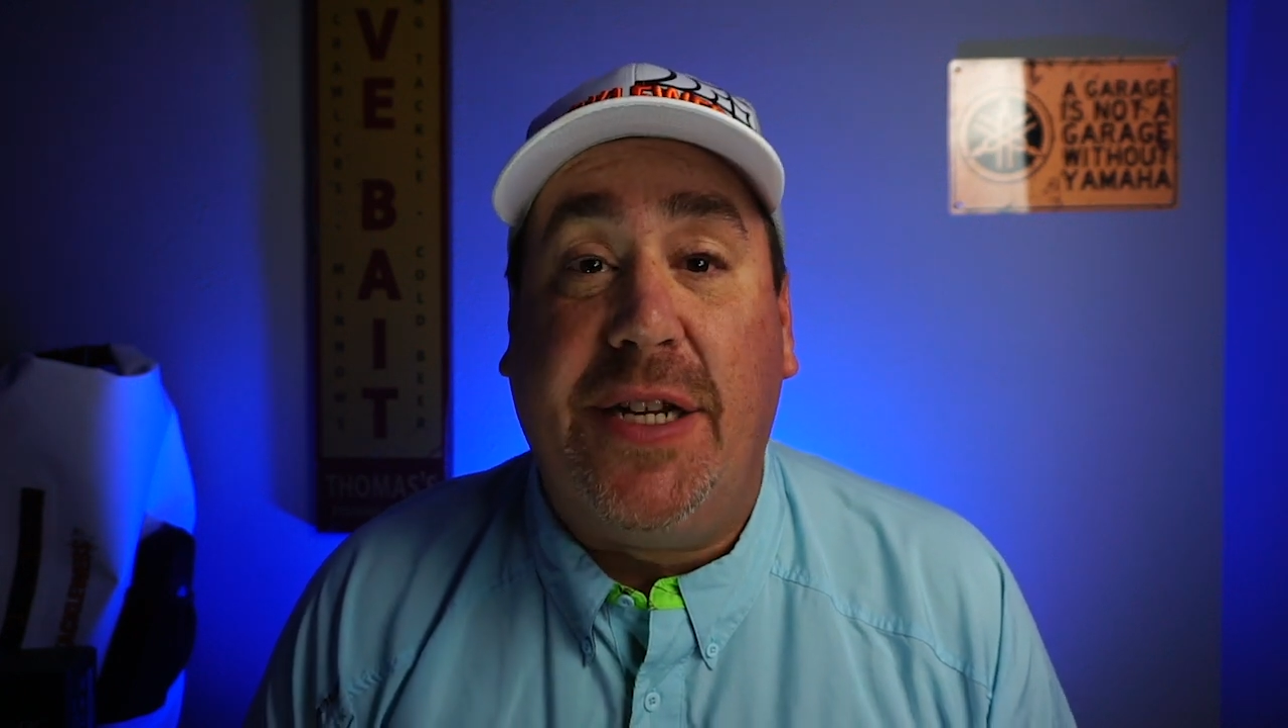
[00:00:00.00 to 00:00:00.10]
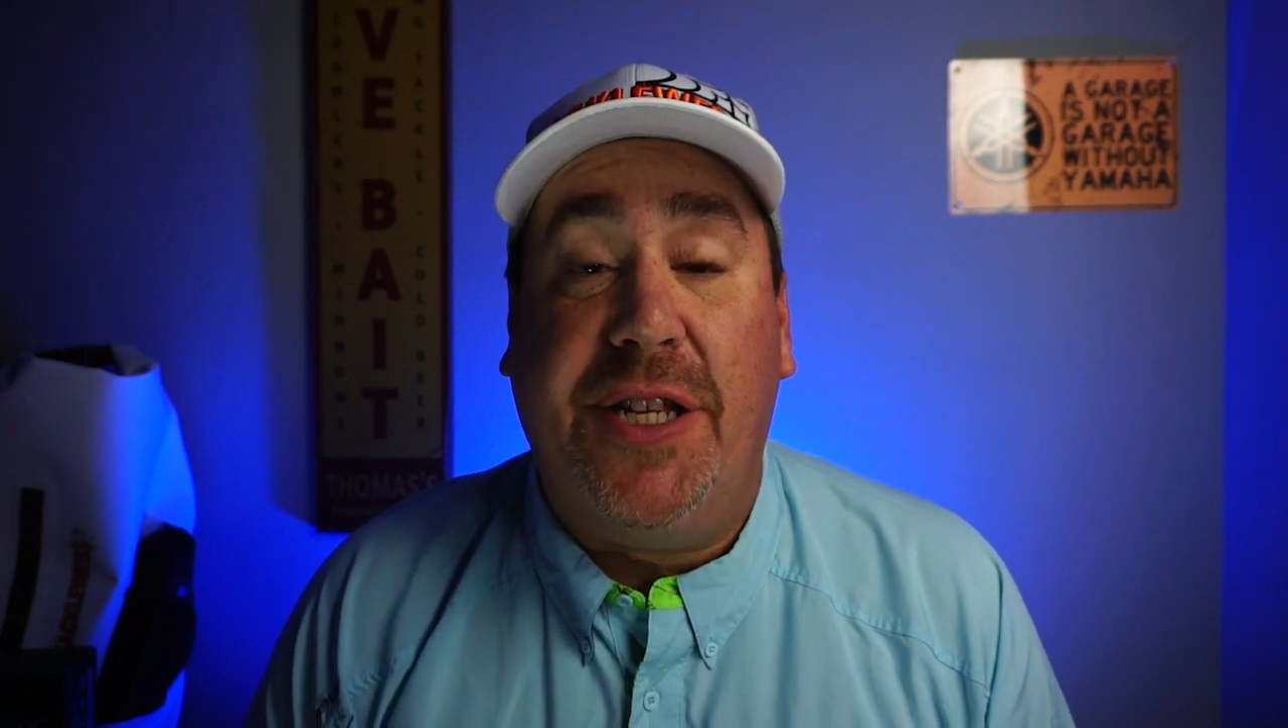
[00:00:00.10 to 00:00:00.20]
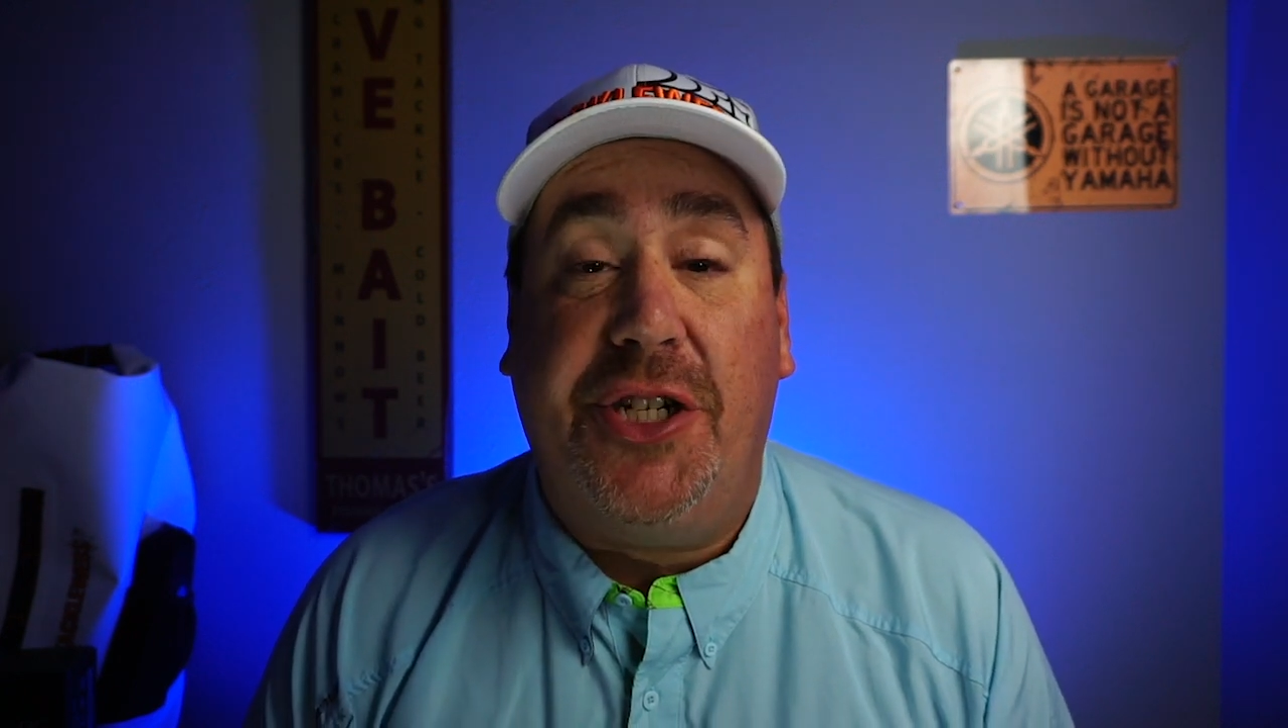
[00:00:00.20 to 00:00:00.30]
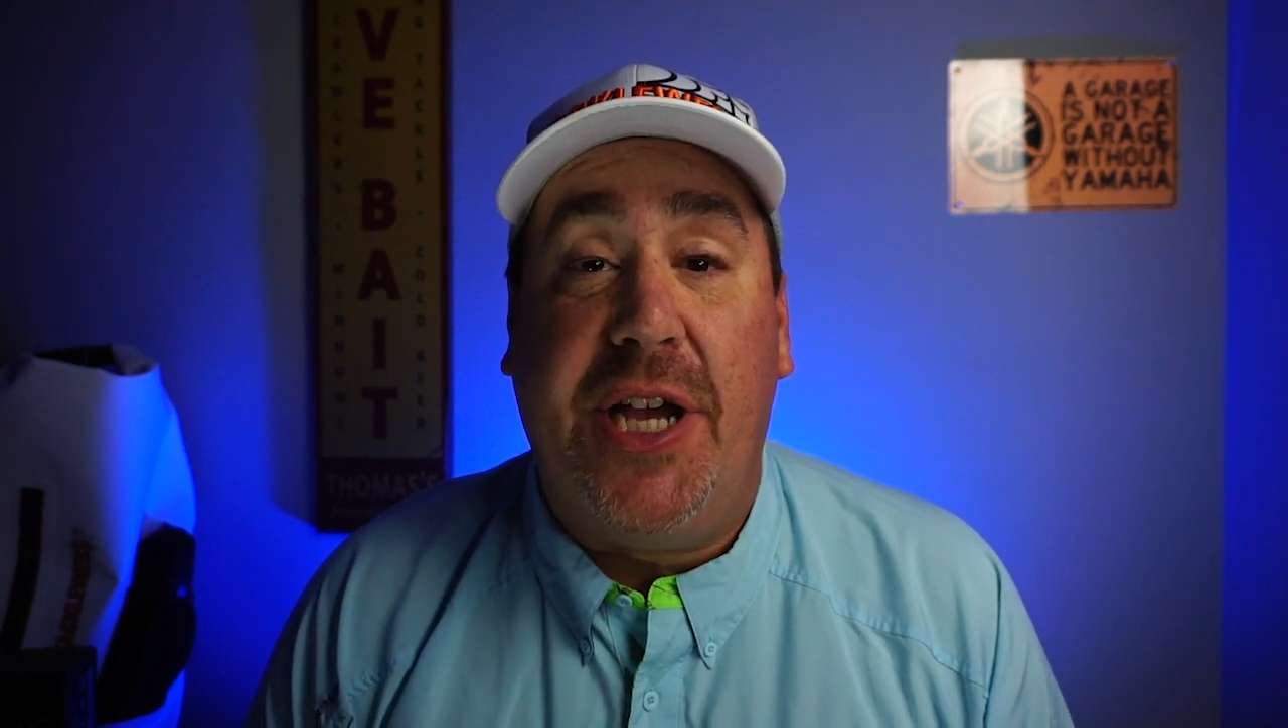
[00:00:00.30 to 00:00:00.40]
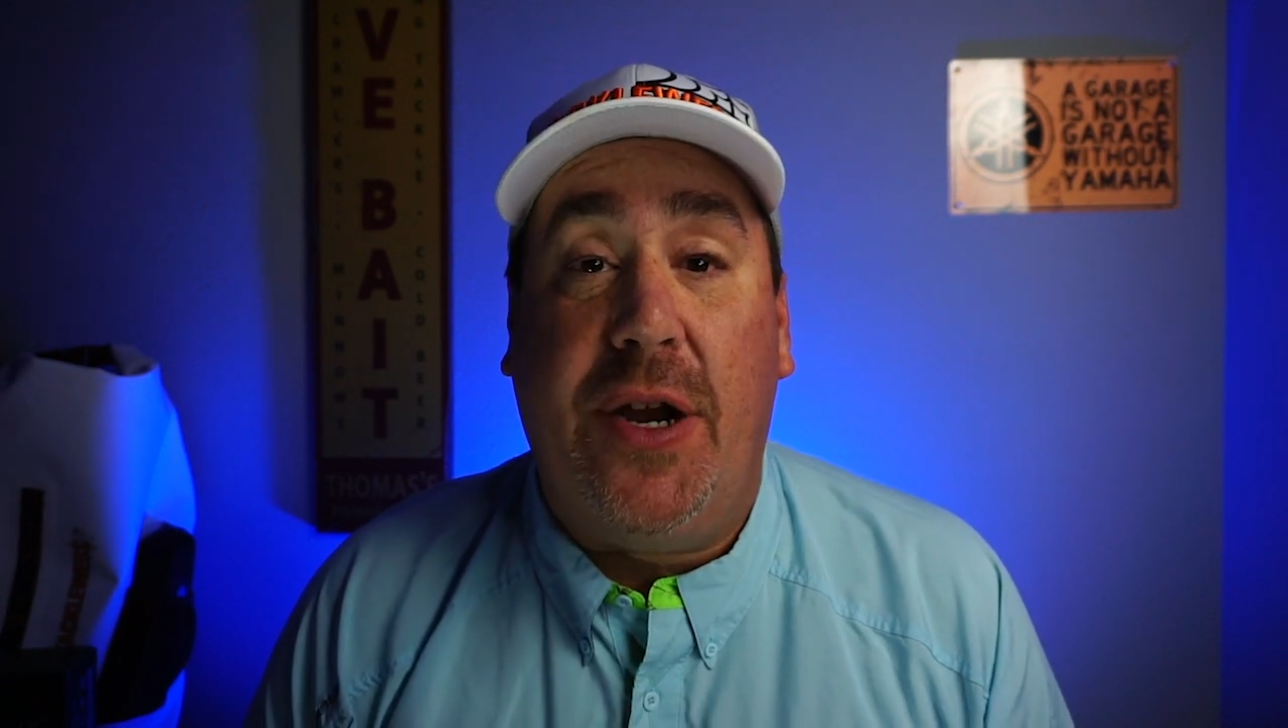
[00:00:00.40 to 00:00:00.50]
to the
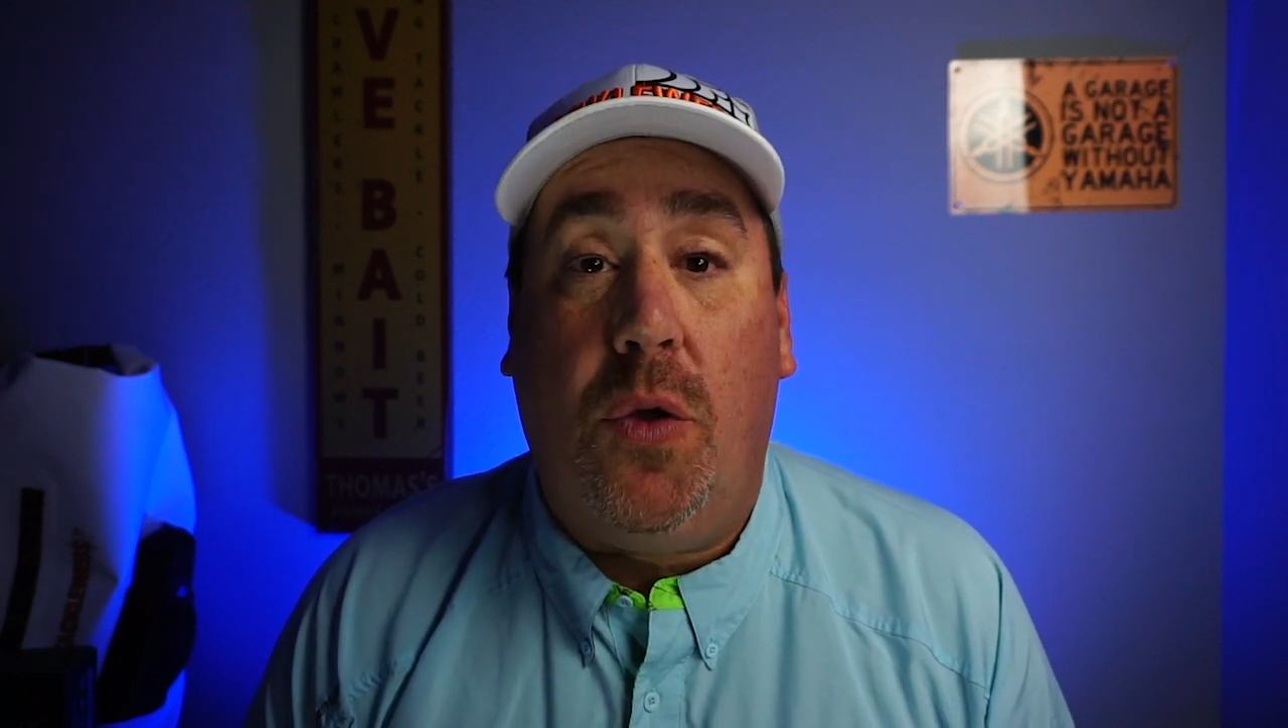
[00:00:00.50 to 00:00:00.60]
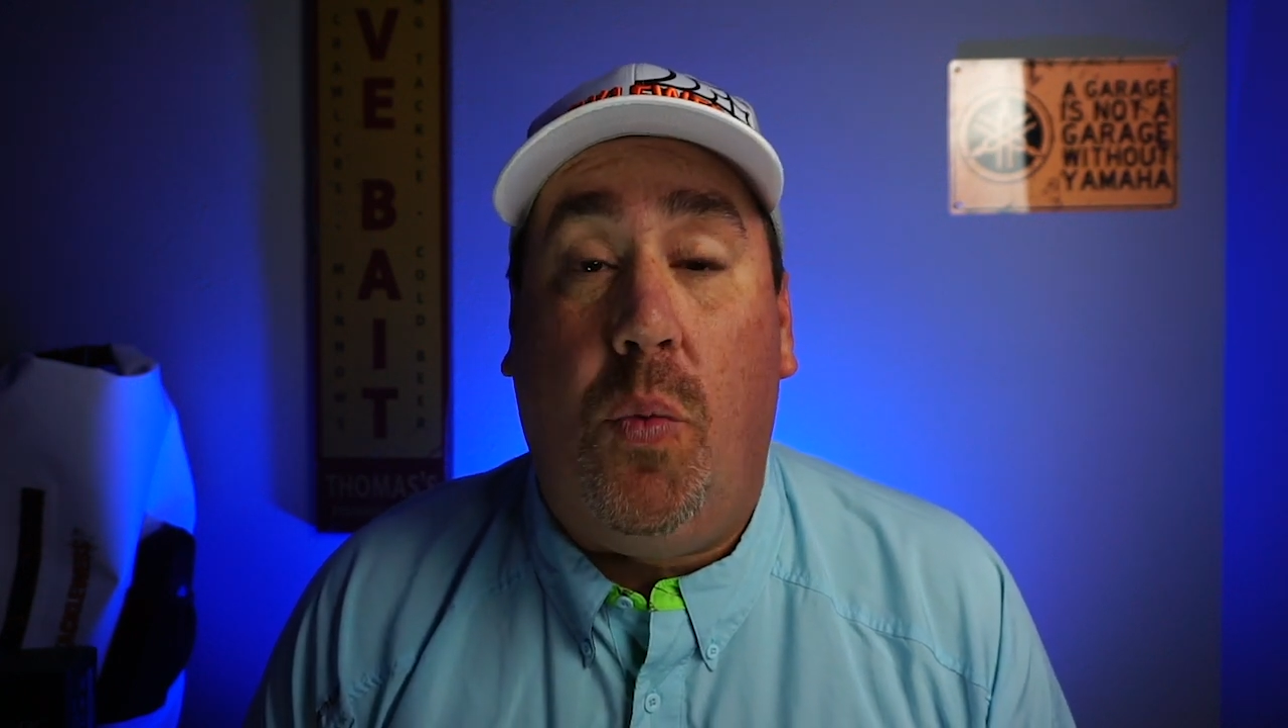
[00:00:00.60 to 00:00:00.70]
channel.